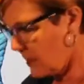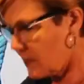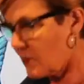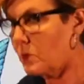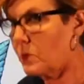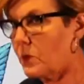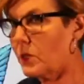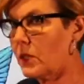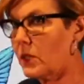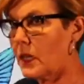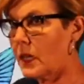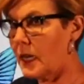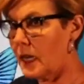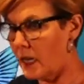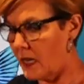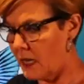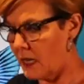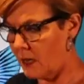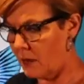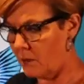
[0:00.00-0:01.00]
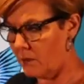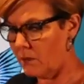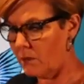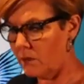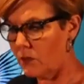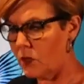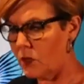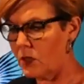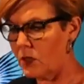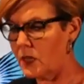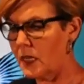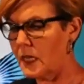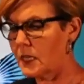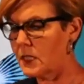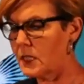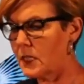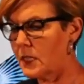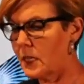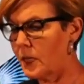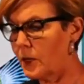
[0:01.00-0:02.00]
a really um, good thing
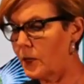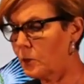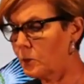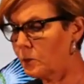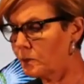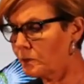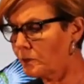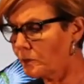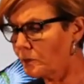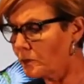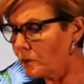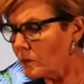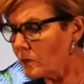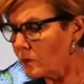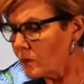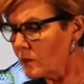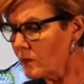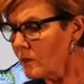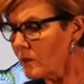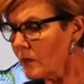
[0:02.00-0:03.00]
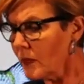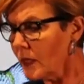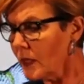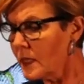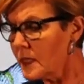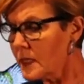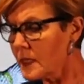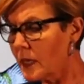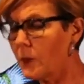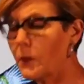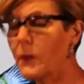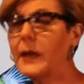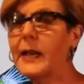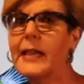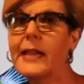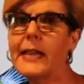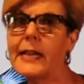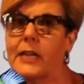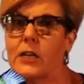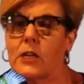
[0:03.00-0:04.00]
to know. So
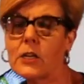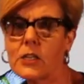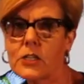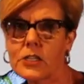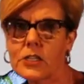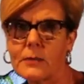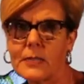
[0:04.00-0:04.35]
here are some